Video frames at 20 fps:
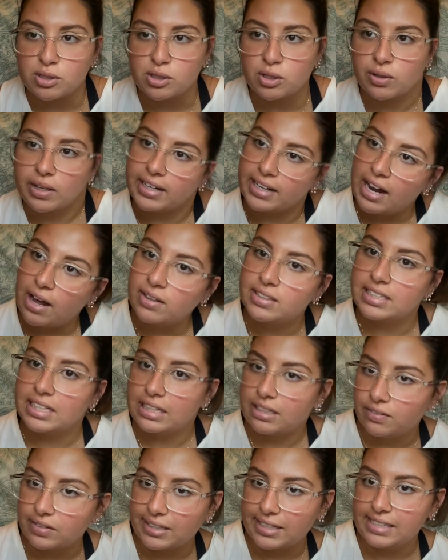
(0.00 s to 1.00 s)
So like now it's
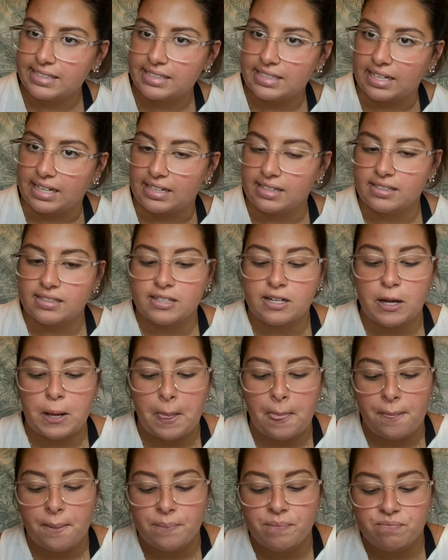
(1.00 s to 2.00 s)
getting even less taste.
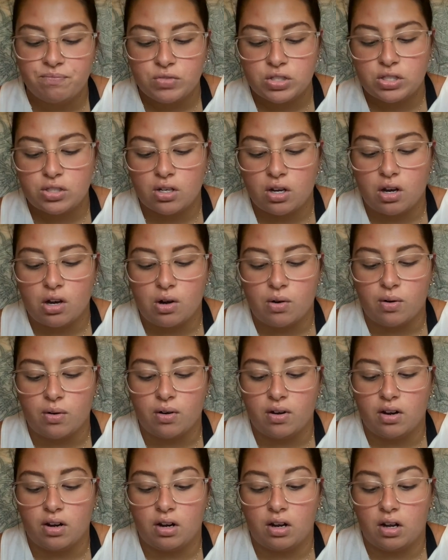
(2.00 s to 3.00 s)
So
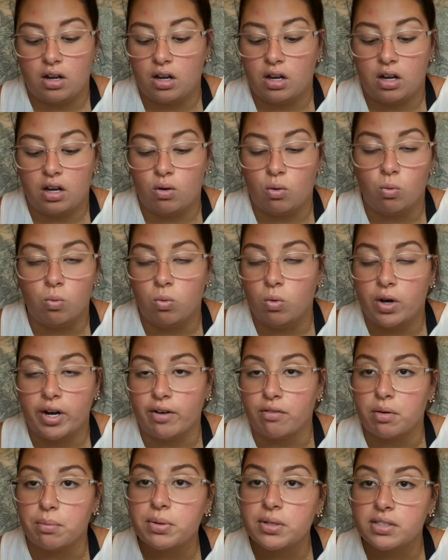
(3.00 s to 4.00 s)

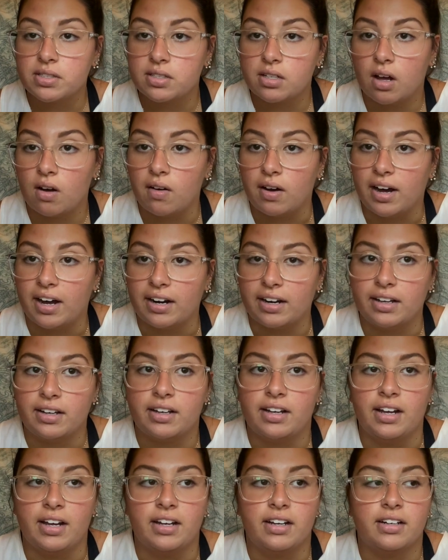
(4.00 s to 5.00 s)
whatever, put salt on it.
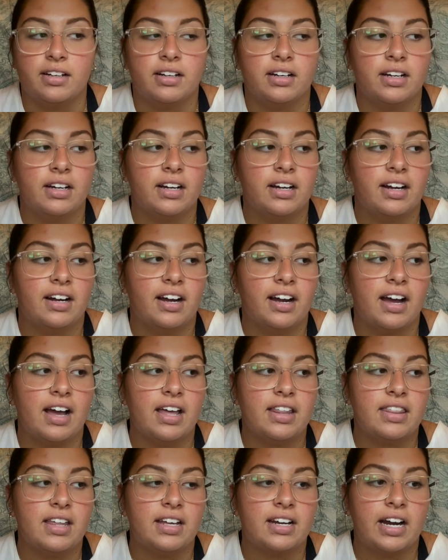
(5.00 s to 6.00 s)
And
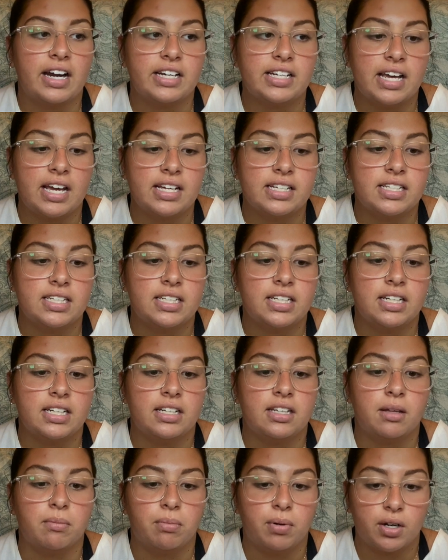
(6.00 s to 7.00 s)
then I
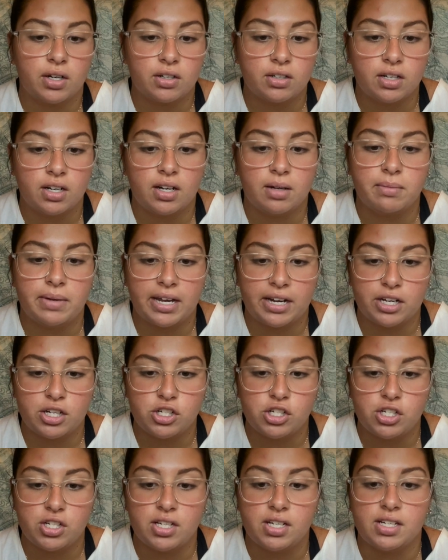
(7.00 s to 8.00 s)
tasted the butternut mac and
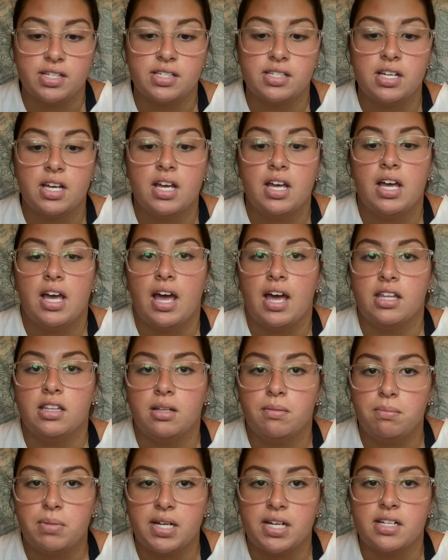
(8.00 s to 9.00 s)
cheese and
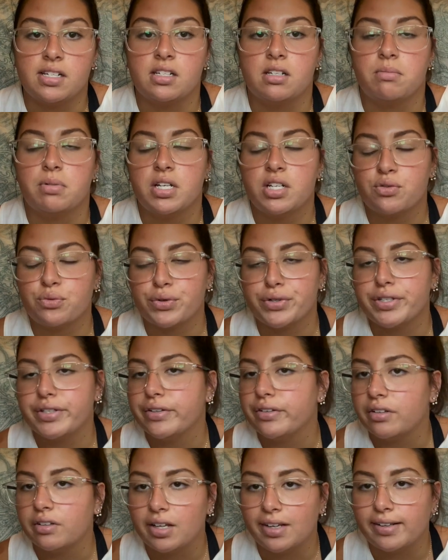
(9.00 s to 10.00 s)
the beans. The beans were
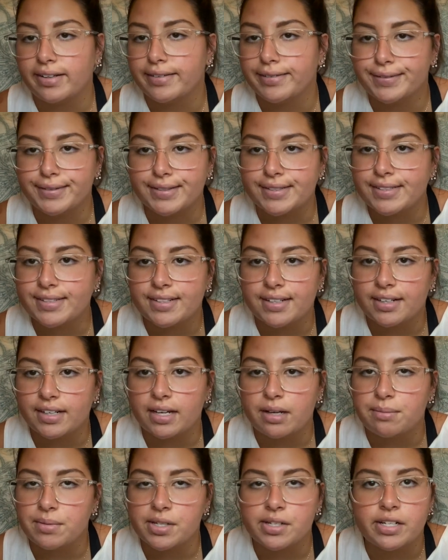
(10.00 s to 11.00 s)
so like consistent. I
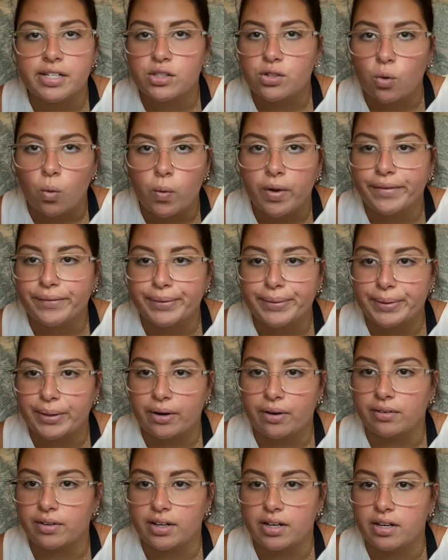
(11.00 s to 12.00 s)
mean, it's oil and
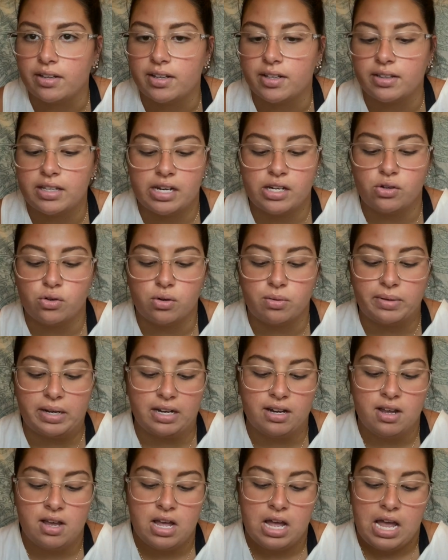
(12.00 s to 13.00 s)
garlic, I think they do them
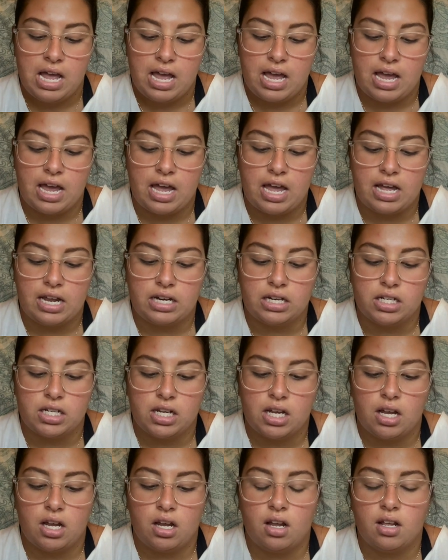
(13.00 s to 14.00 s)
in. And
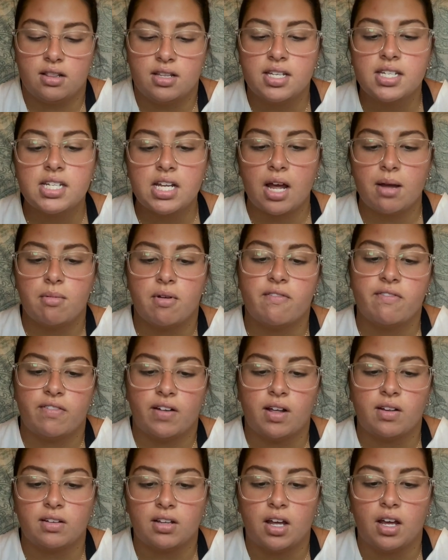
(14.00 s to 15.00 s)
this time it
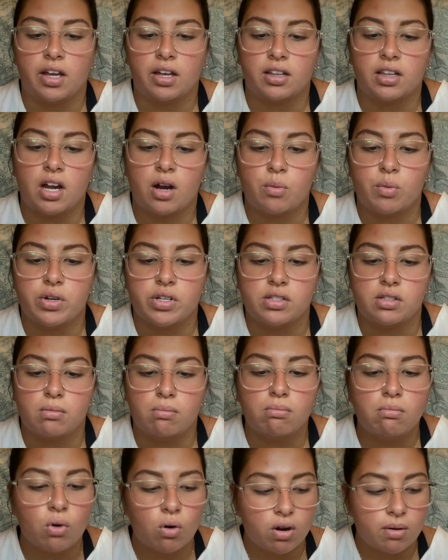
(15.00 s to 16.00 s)
felt like there was
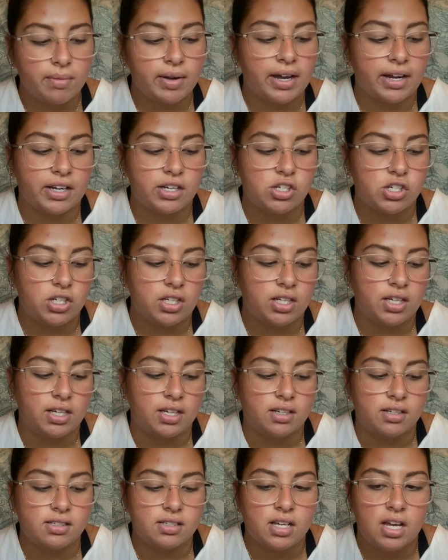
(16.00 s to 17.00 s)
more mac and
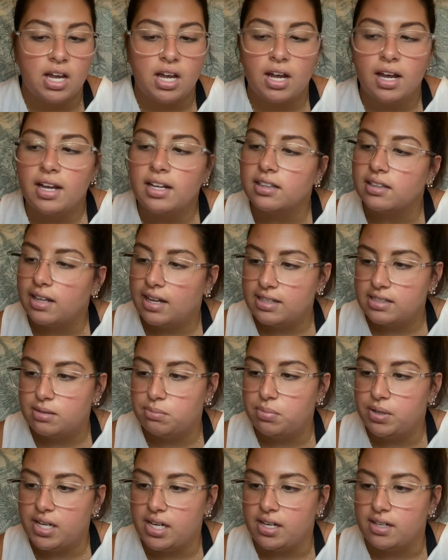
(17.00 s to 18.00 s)
cheese and less
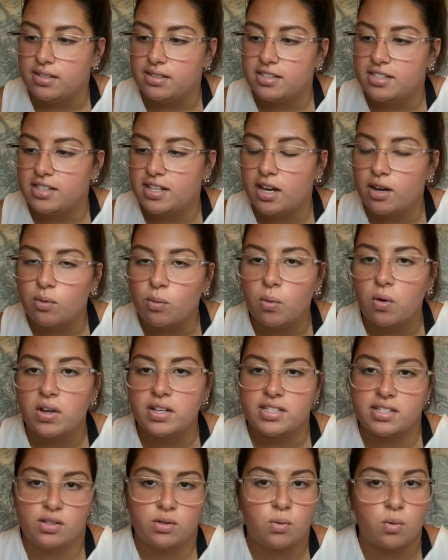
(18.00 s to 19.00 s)
beans than it
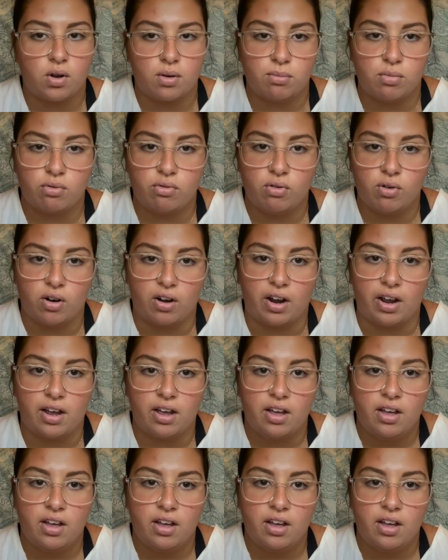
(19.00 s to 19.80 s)
was in the one before.